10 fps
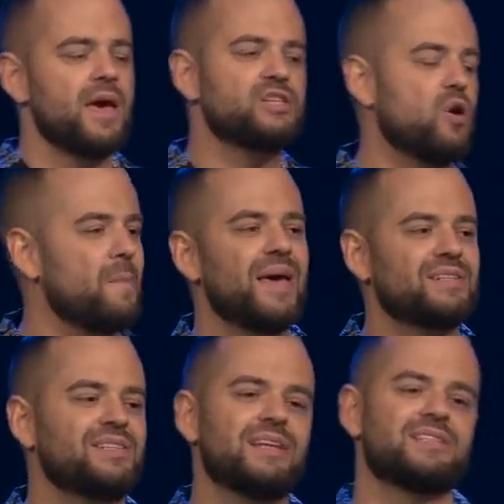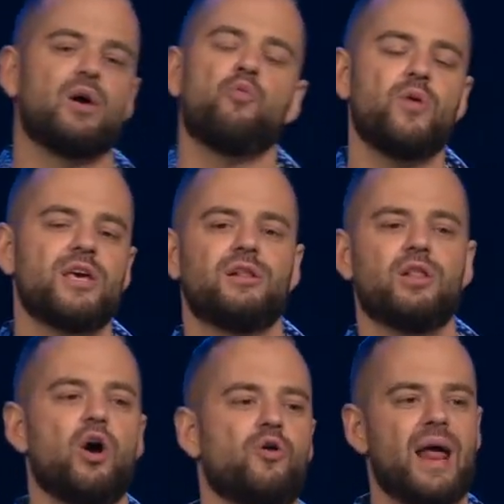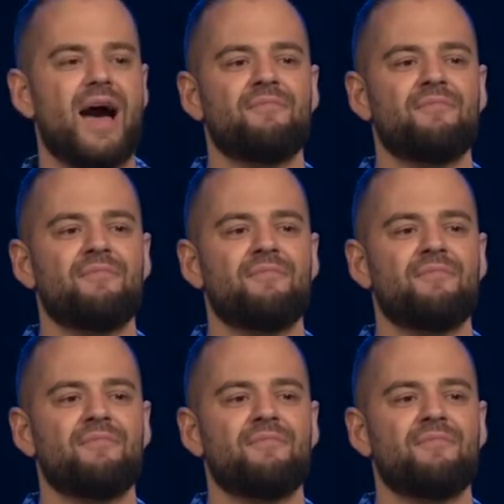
And so it makes sense that we alone have